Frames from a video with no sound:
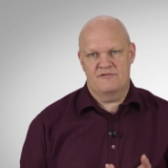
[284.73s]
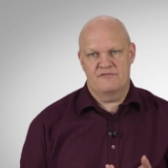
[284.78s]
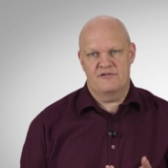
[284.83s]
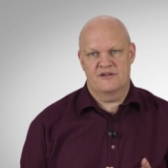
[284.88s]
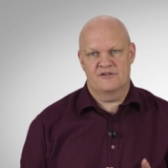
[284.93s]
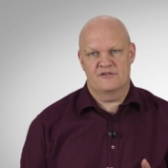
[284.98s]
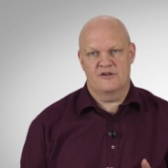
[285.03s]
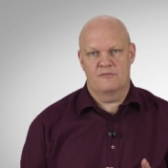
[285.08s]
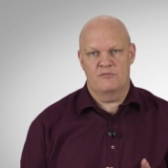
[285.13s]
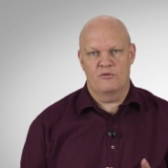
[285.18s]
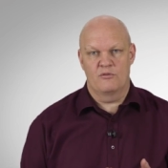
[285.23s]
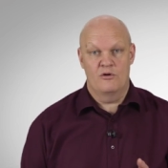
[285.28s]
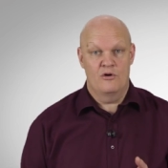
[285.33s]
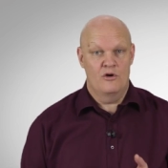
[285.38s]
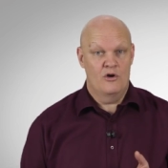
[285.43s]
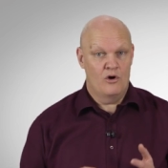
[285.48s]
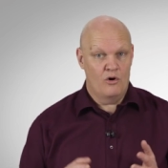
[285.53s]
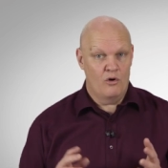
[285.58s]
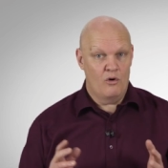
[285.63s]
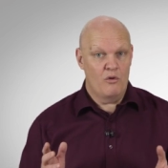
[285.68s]
for example,
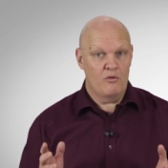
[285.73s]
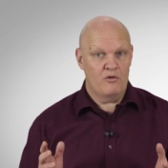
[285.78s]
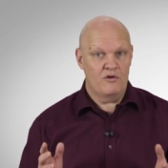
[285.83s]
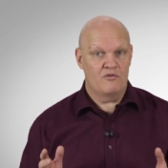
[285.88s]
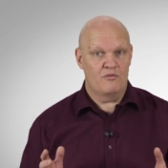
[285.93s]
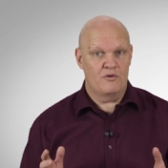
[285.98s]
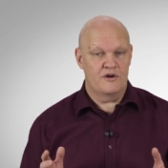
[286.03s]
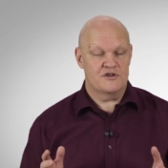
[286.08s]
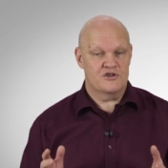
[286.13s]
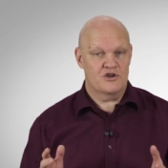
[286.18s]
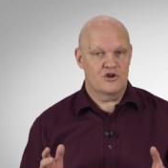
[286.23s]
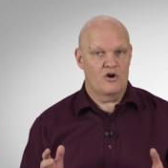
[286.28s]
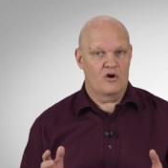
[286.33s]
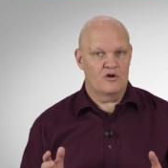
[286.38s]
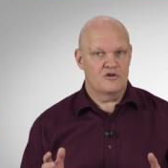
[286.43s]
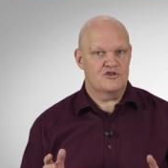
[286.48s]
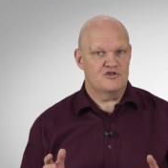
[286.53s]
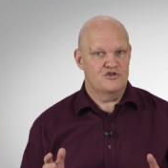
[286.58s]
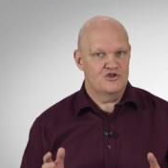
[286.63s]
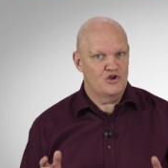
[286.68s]
all of which
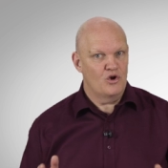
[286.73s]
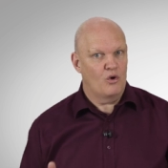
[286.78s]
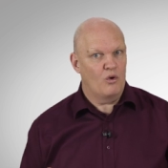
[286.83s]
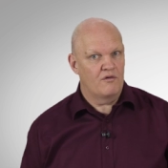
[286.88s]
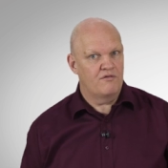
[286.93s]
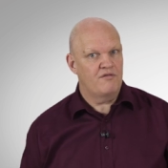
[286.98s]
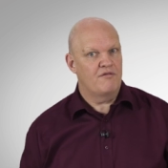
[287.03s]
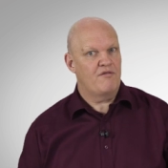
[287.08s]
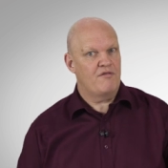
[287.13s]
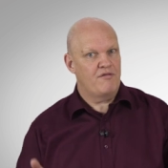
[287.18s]
cost north of